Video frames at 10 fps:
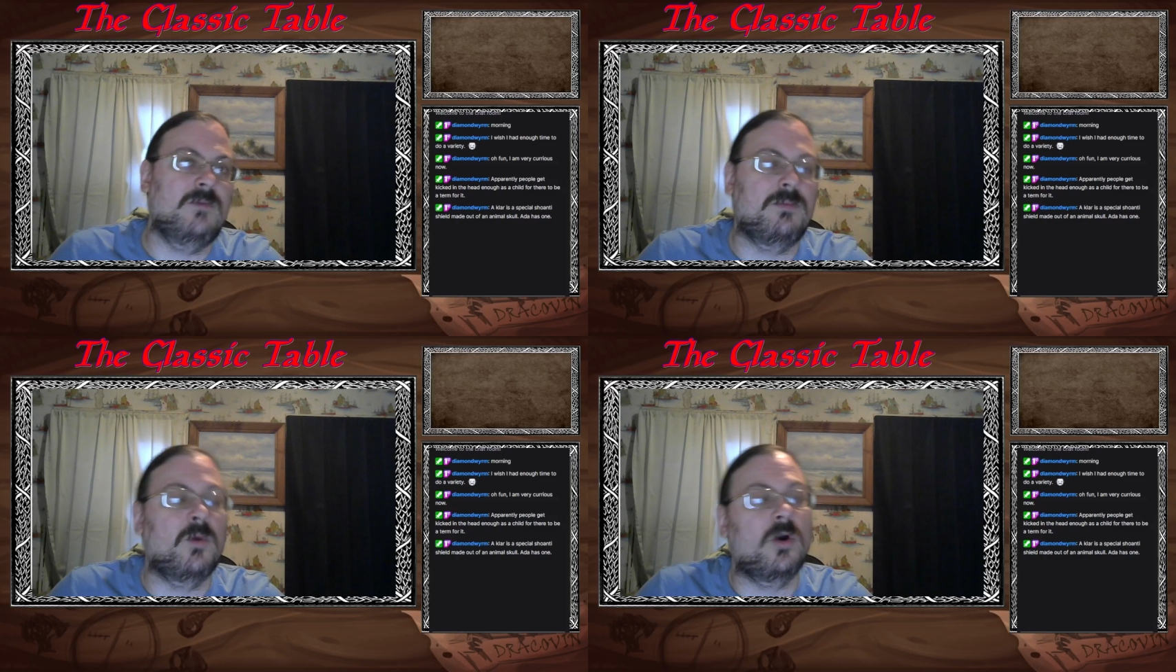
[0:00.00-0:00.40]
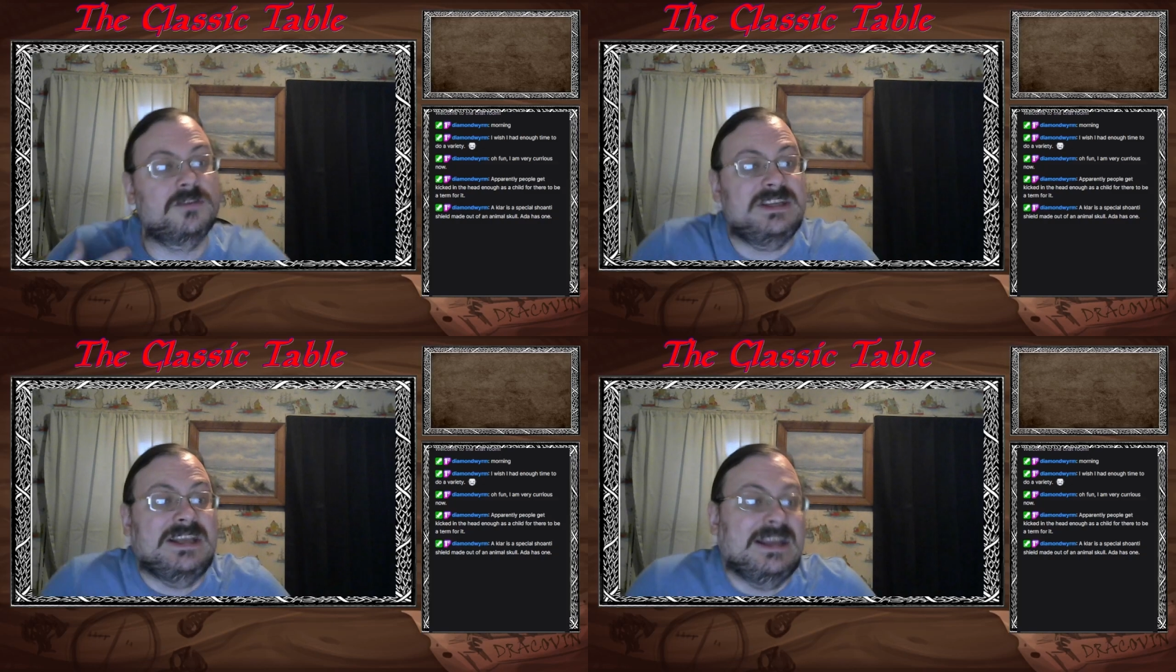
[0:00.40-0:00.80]
with
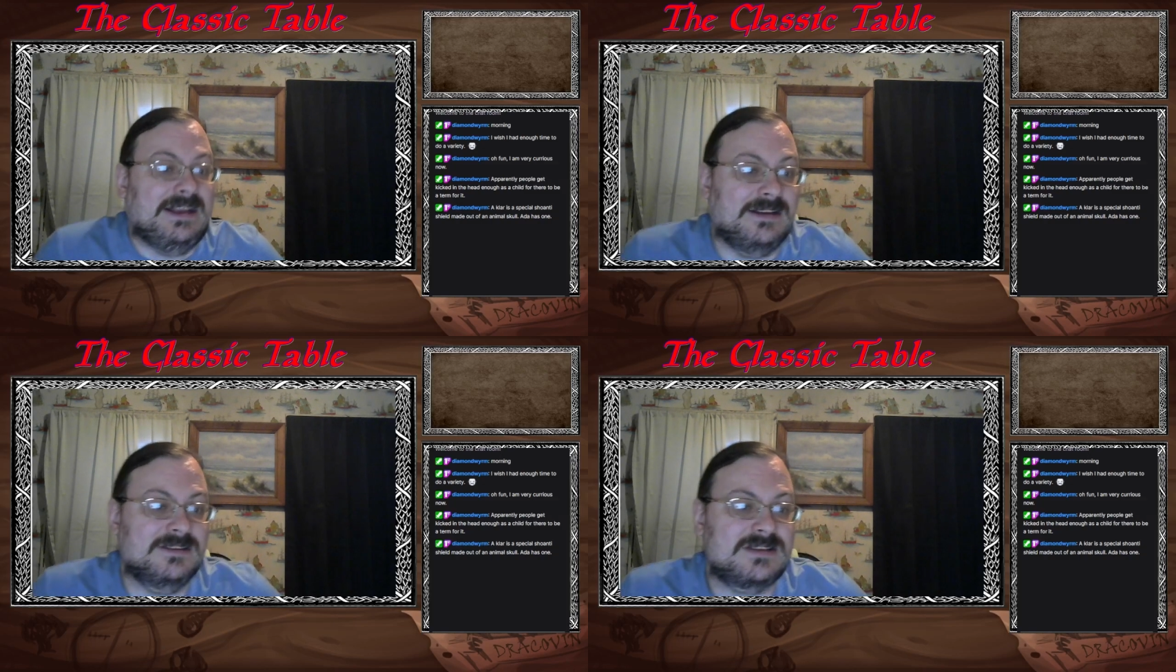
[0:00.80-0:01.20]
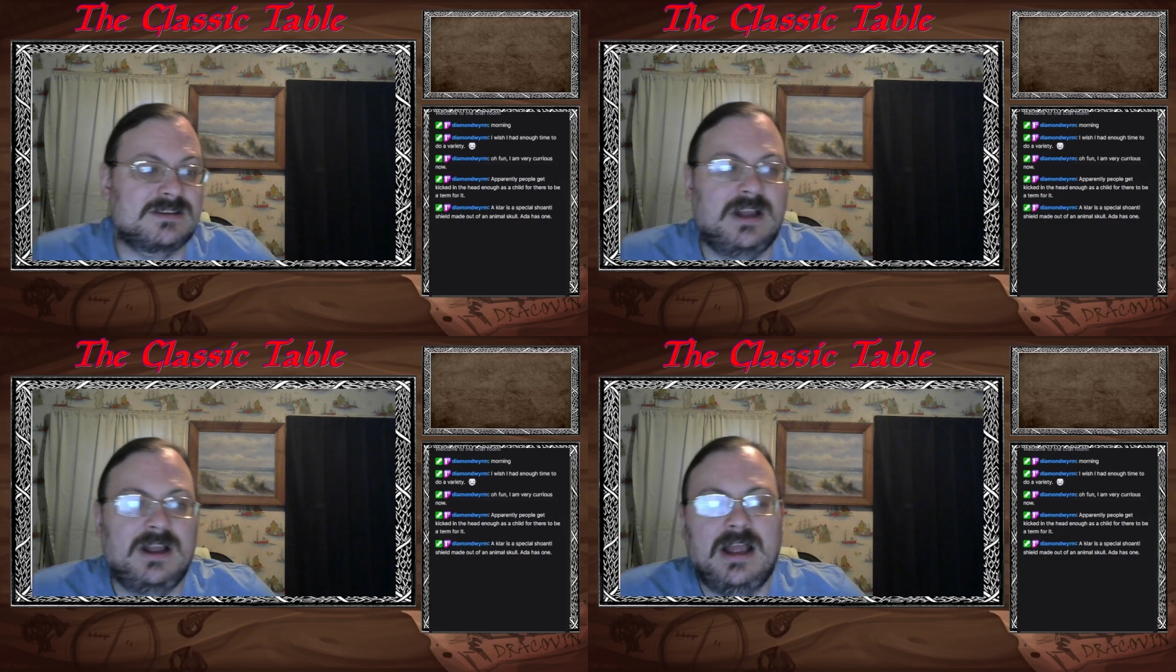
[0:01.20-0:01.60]
more
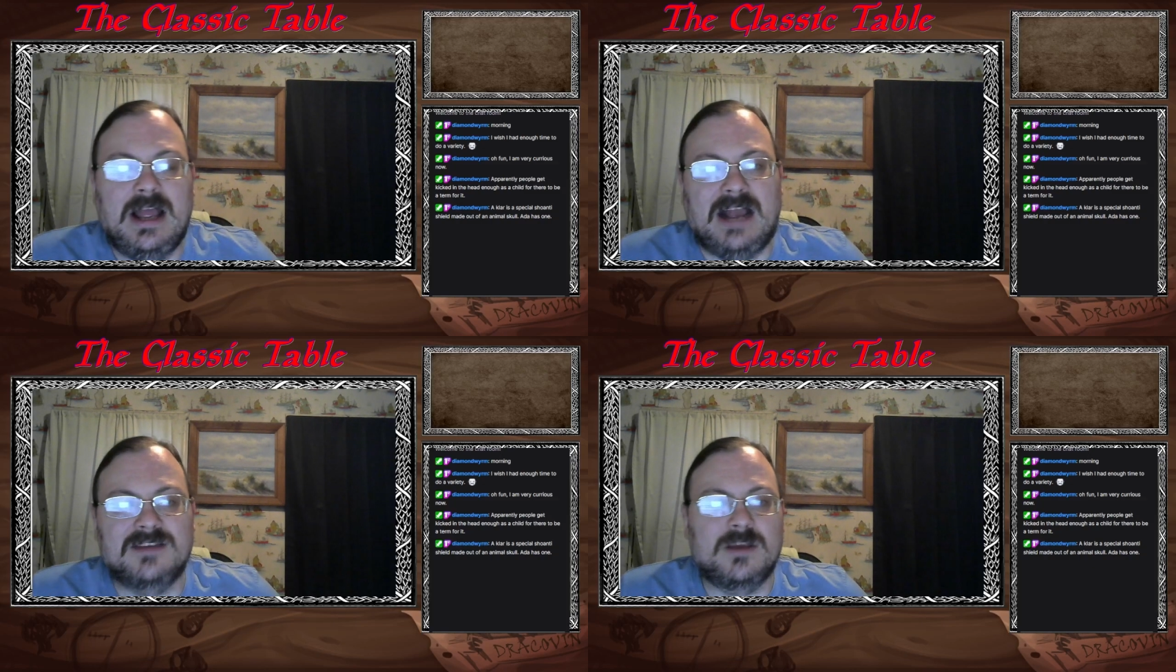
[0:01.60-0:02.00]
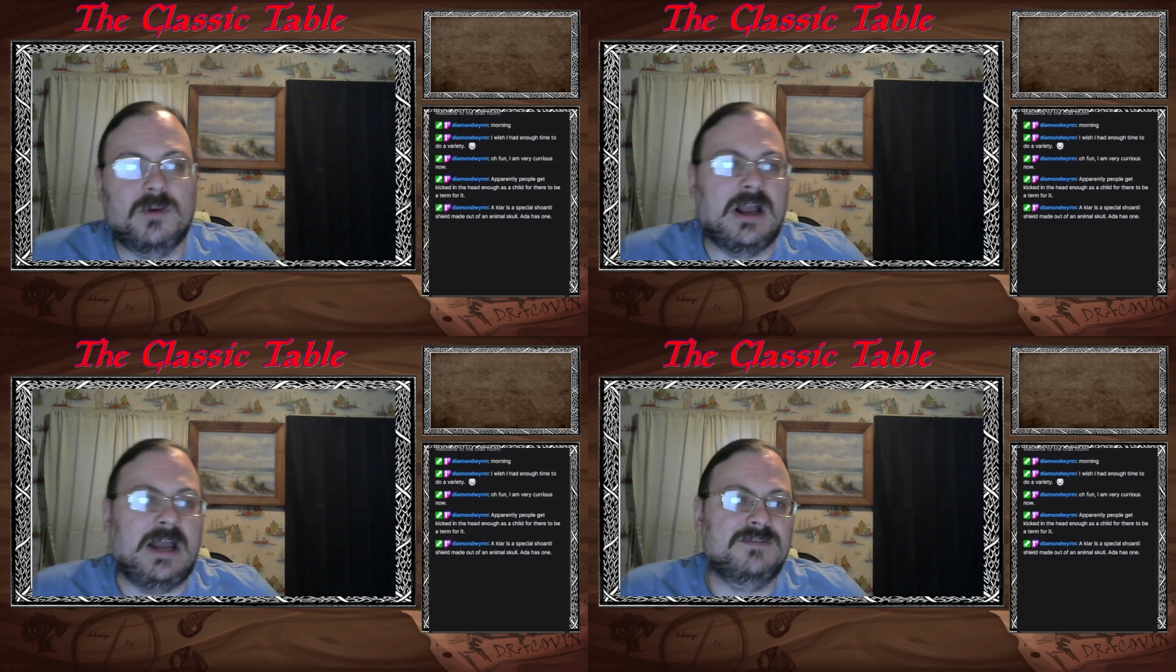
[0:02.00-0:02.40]
deities
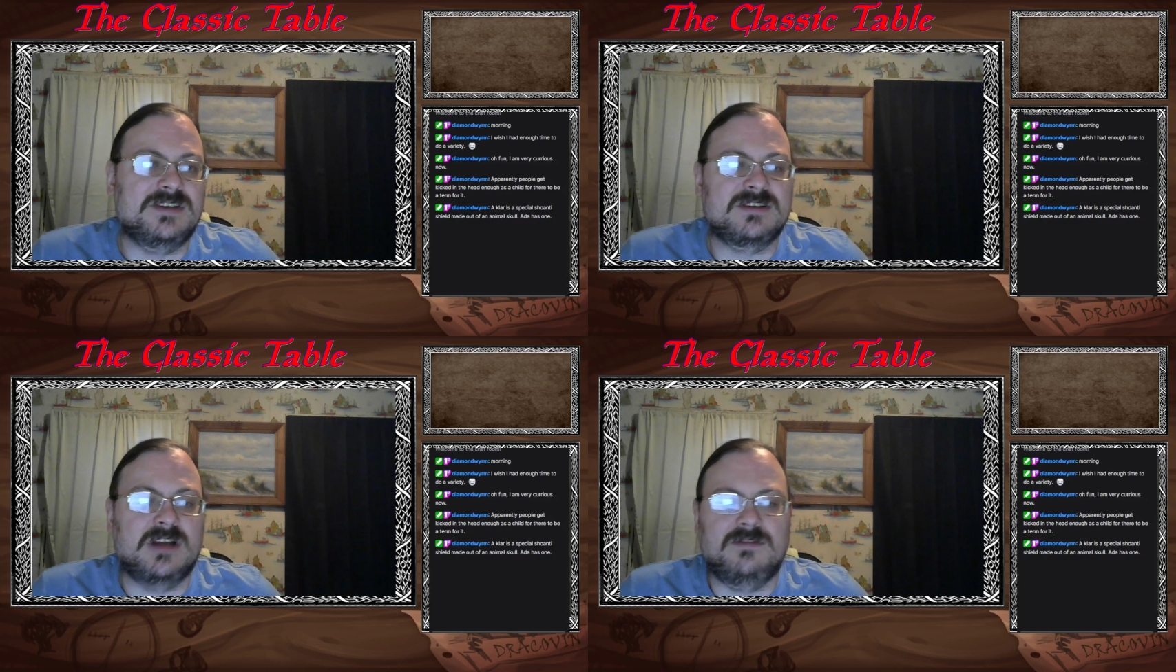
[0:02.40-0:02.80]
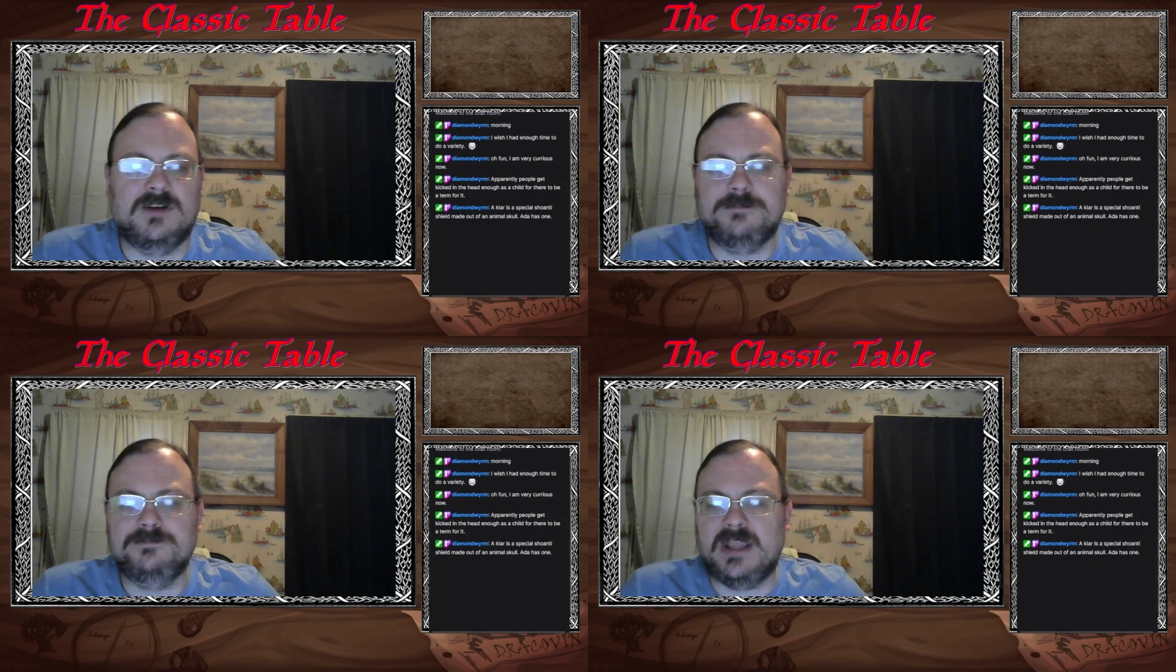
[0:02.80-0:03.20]
as they were kind of
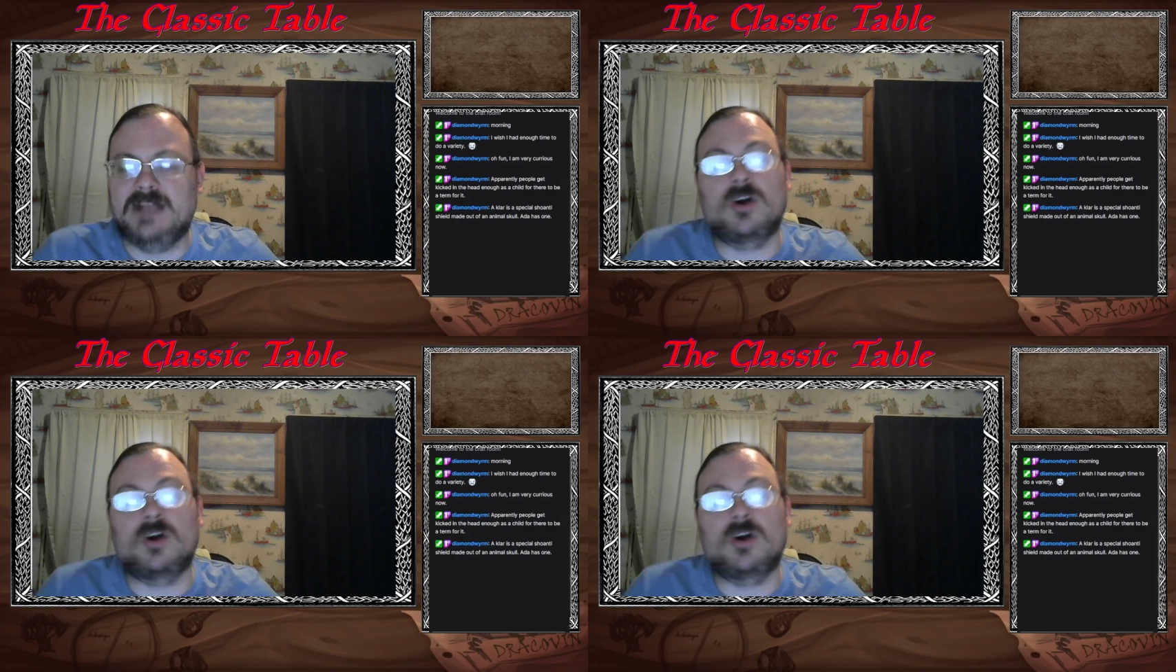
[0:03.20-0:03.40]
discovered.